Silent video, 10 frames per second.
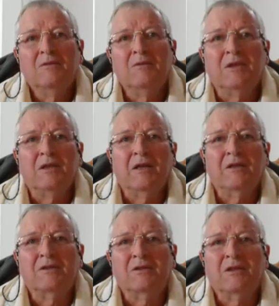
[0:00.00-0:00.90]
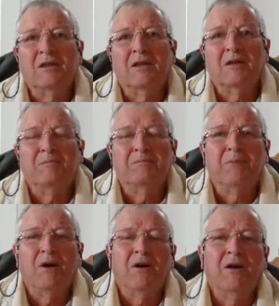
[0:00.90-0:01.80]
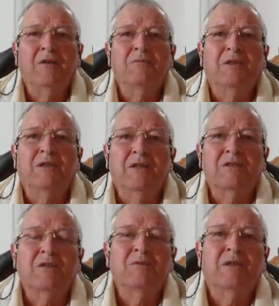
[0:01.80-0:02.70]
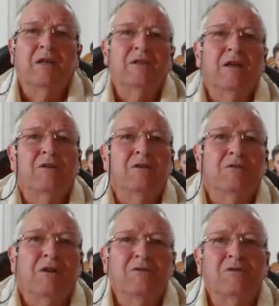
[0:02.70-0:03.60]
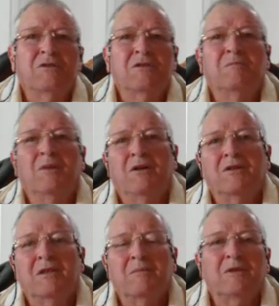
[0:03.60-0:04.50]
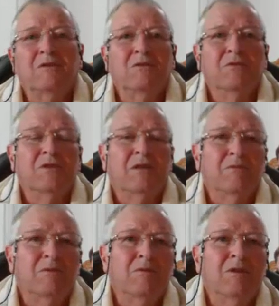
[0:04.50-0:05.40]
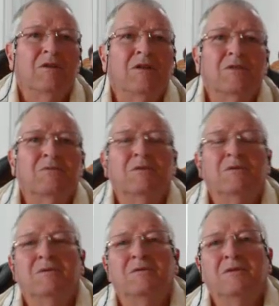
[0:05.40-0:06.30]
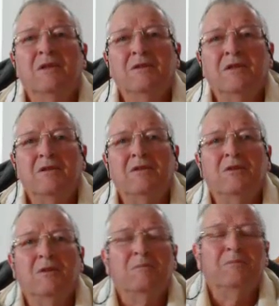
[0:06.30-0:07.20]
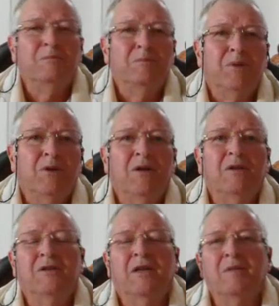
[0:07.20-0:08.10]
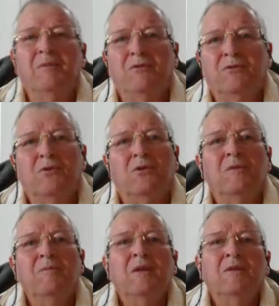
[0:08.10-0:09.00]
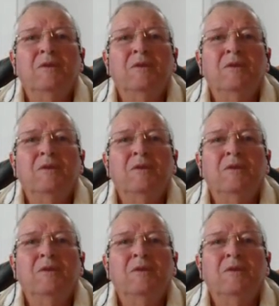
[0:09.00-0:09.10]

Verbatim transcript: We can't uh, buy, we can't sell, we can't go to the grocers and buy something. All of a sudden we realise we didn't buy the day before.